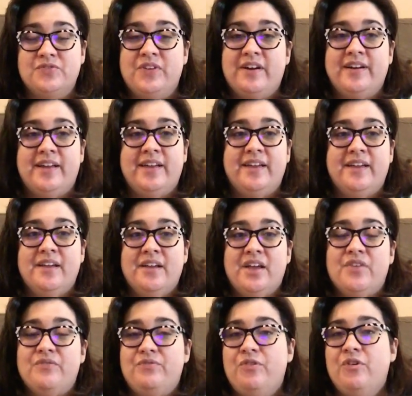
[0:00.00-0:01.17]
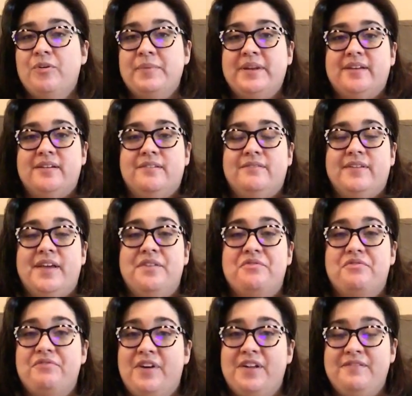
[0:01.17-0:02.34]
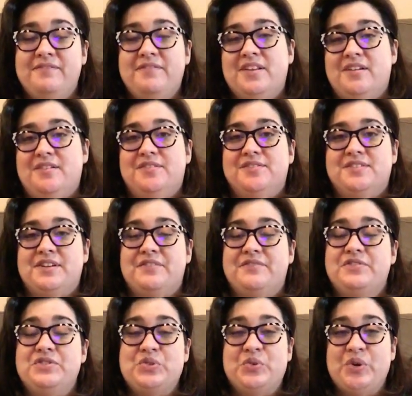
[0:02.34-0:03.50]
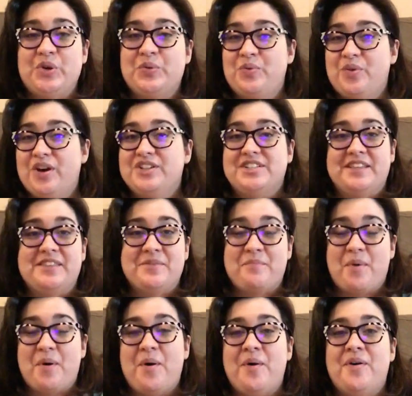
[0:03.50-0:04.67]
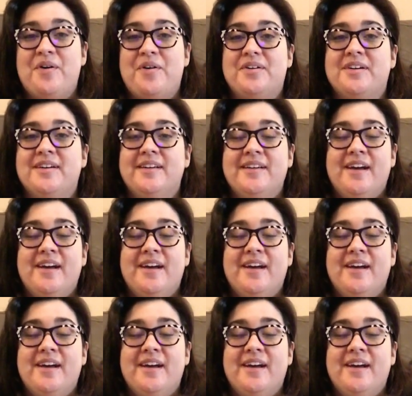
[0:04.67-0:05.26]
very informative and fun videos, and I've enjoyed watching them all.